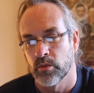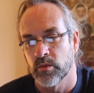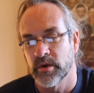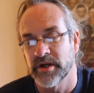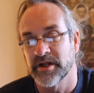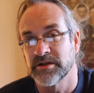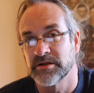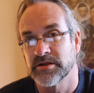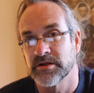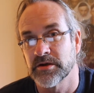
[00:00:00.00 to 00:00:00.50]

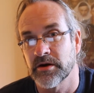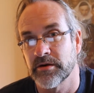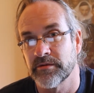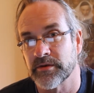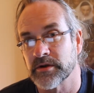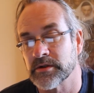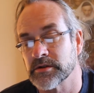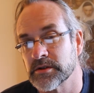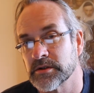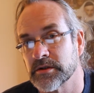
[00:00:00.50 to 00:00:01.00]
We need
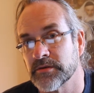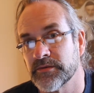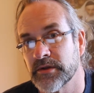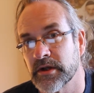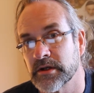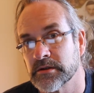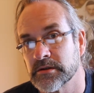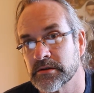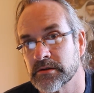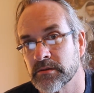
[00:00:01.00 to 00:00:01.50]
servants, if
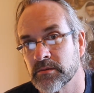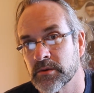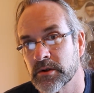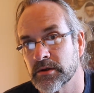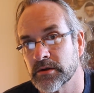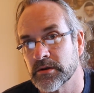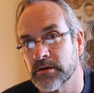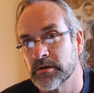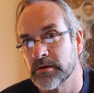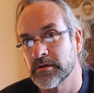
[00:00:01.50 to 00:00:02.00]
that's the
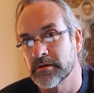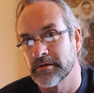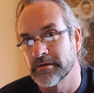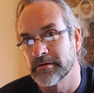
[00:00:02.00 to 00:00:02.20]
word.